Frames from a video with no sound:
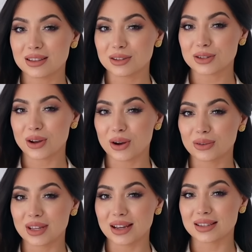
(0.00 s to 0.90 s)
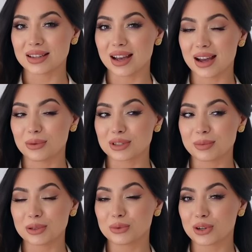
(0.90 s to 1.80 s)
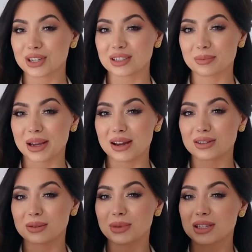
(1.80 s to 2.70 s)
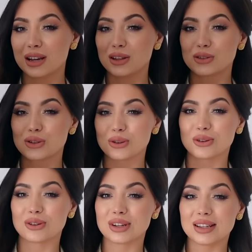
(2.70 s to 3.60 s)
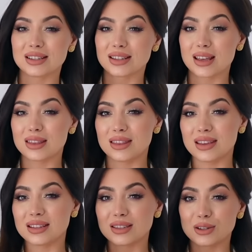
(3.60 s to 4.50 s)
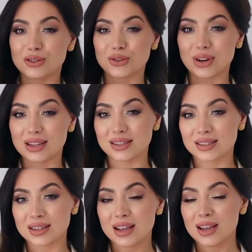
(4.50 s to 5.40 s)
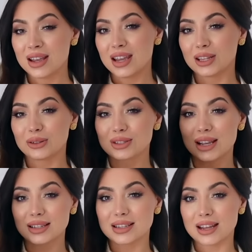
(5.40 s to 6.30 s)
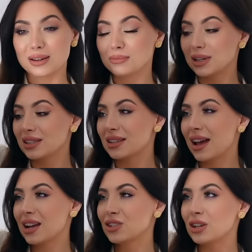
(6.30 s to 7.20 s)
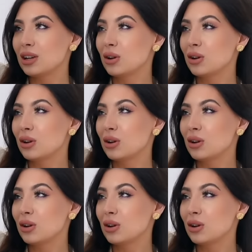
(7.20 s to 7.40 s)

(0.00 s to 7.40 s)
in this haul that I was a bit worried about, a bit unsure. It is uh, this dress. It looks like denim, but it's actually